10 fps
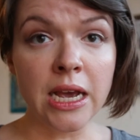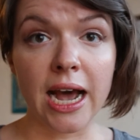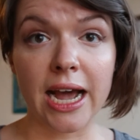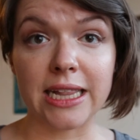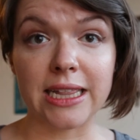
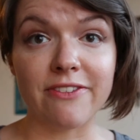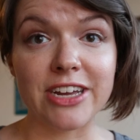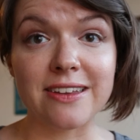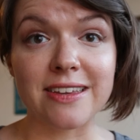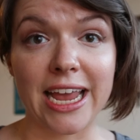I love
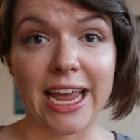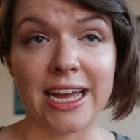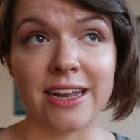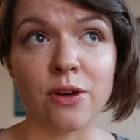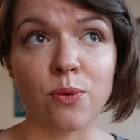it,
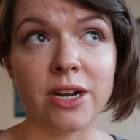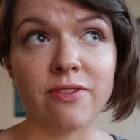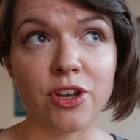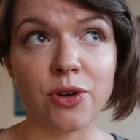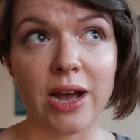and one
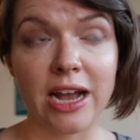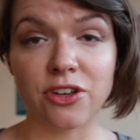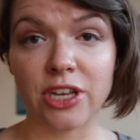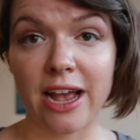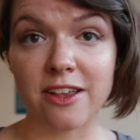of you
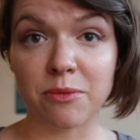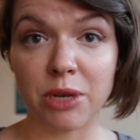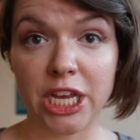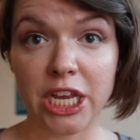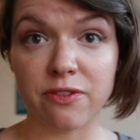actually asked
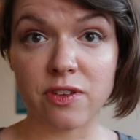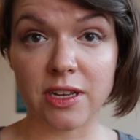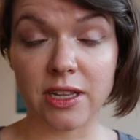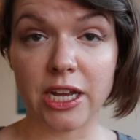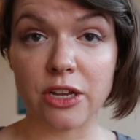me if
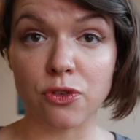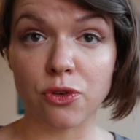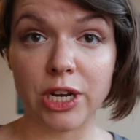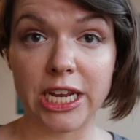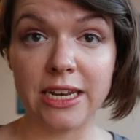Stila is
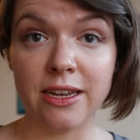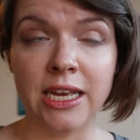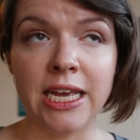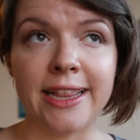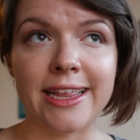green.
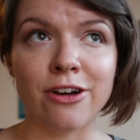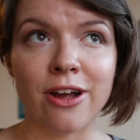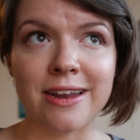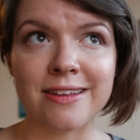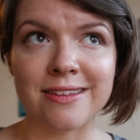They're
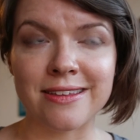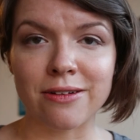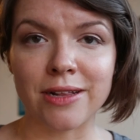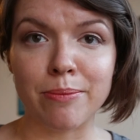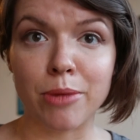not
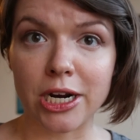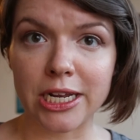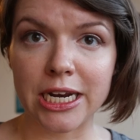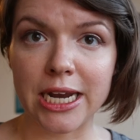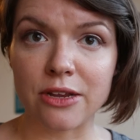necessarily
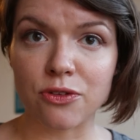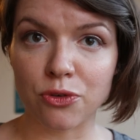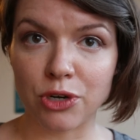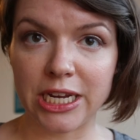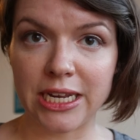marketed as
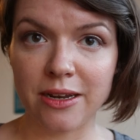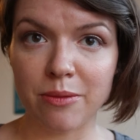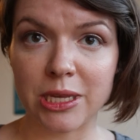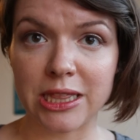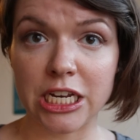
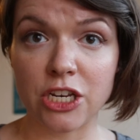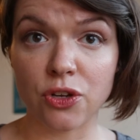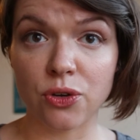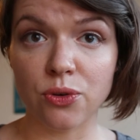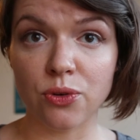green, but they
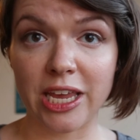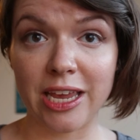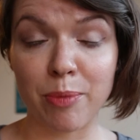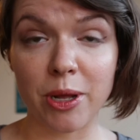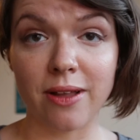do
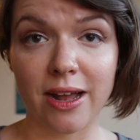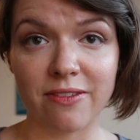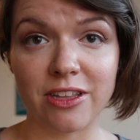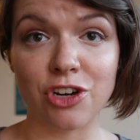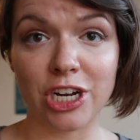keep a lot
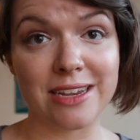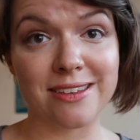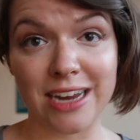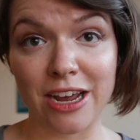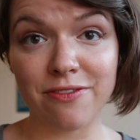of the junky
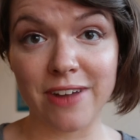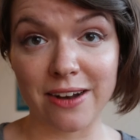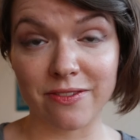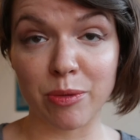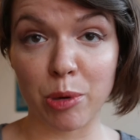stuff
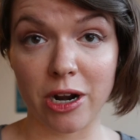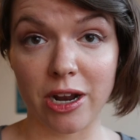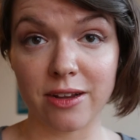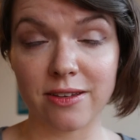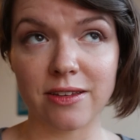out of their
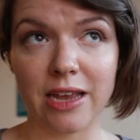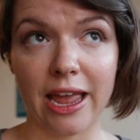products.